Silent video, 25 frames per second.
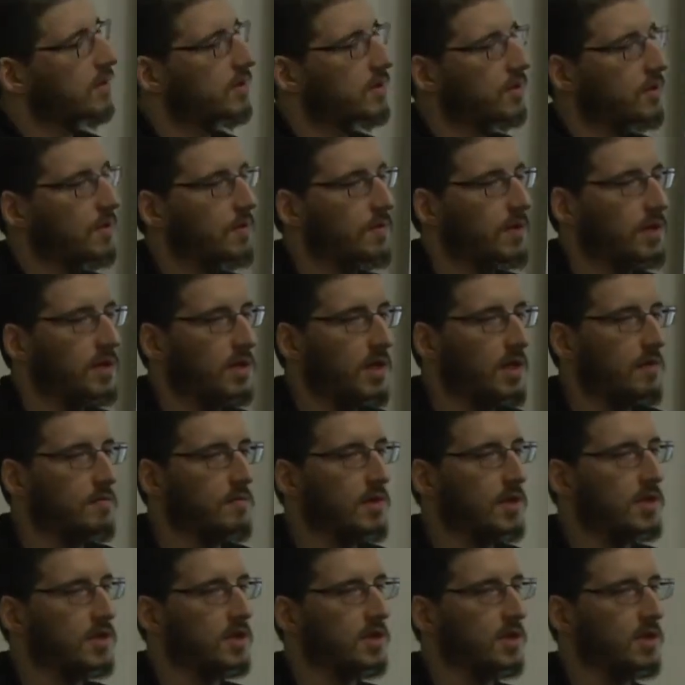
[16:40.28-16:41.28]
showing the
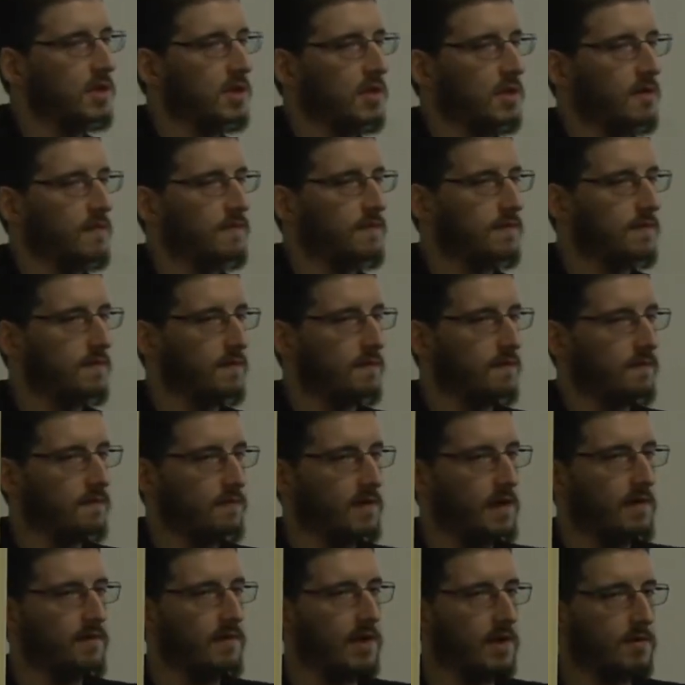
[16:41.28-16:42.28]
images if
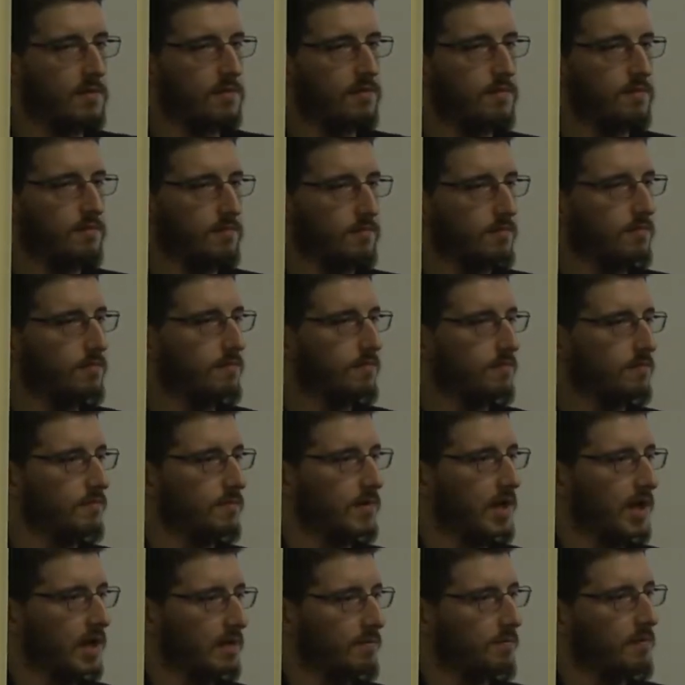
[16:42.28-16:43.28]
we have like
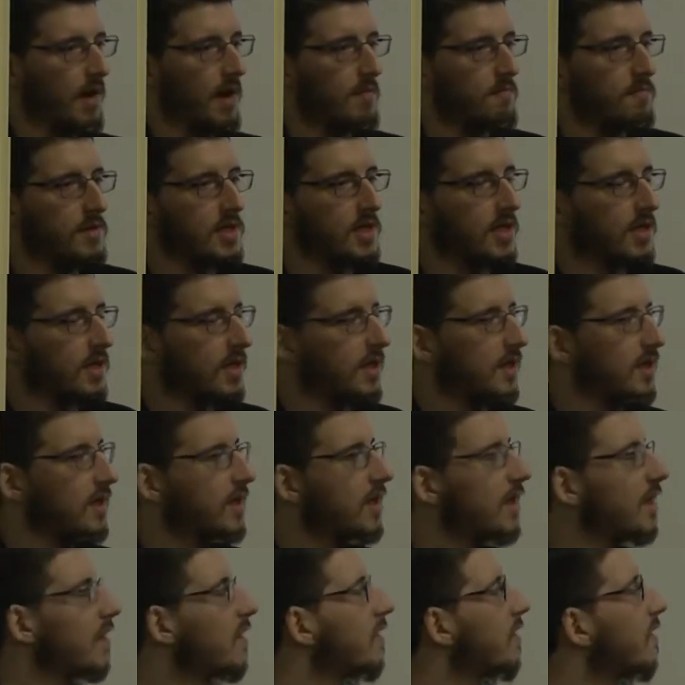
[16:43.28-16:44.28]
public
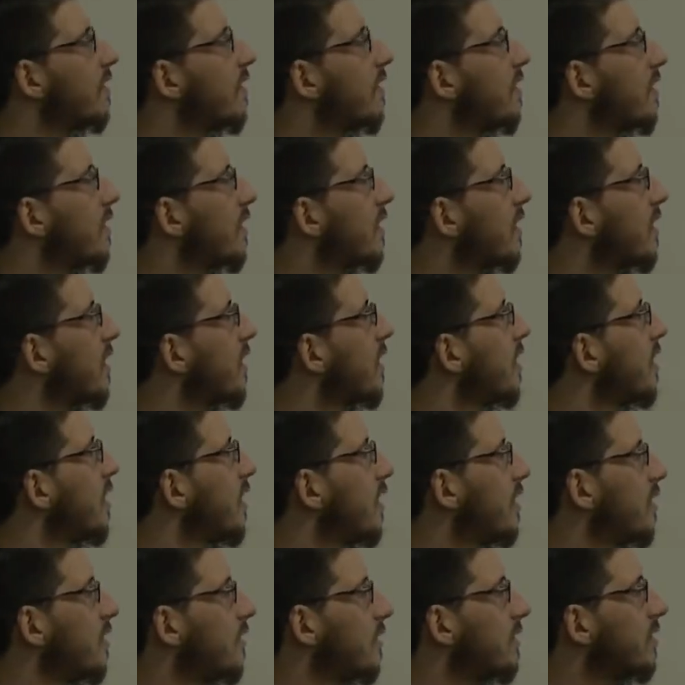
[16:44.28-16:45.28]
or
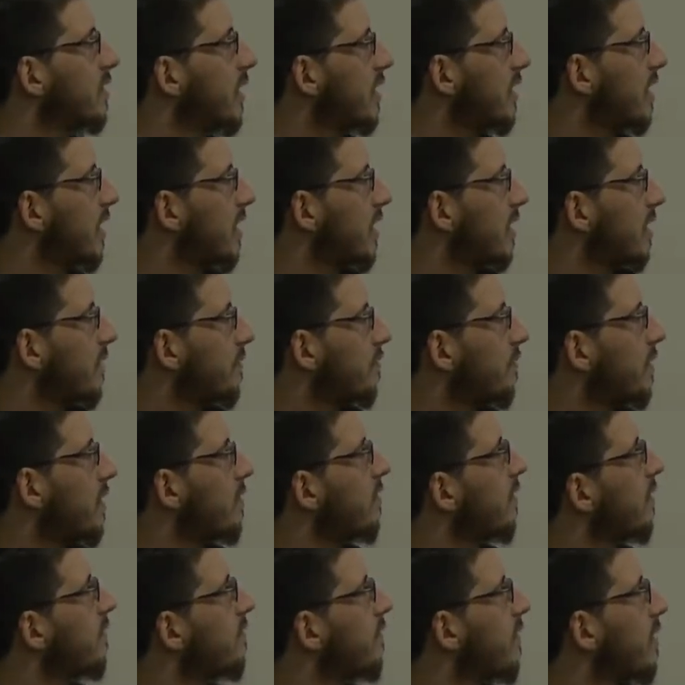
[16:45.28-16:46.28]
just like the
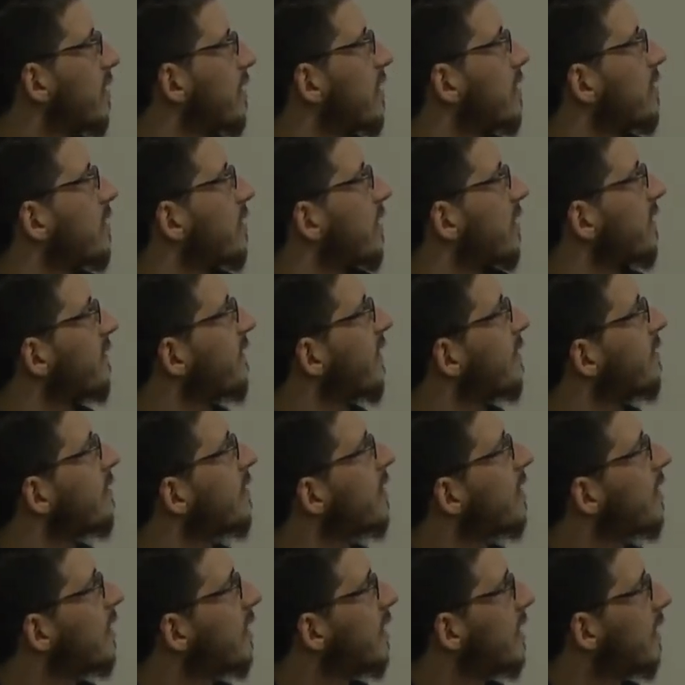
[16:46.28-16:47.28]
people monitoring them.
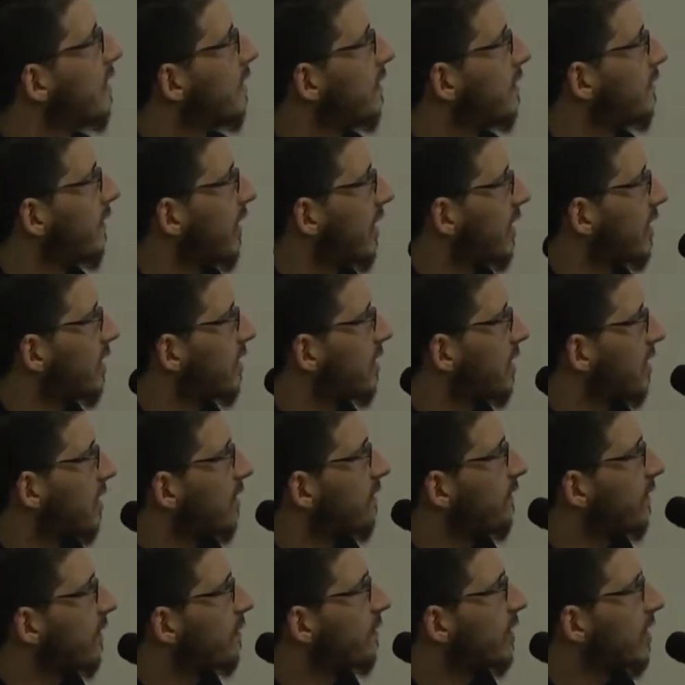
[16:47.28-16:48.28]
They can see
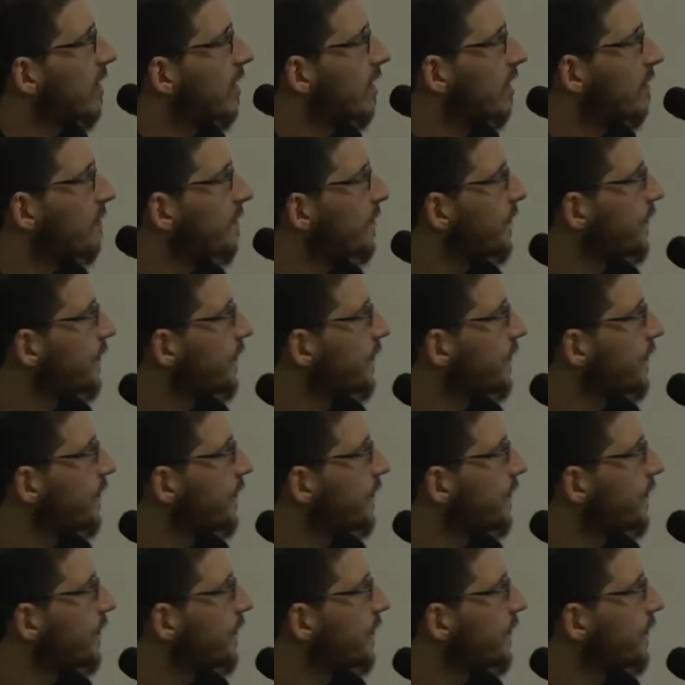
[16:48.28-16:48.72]
it from here.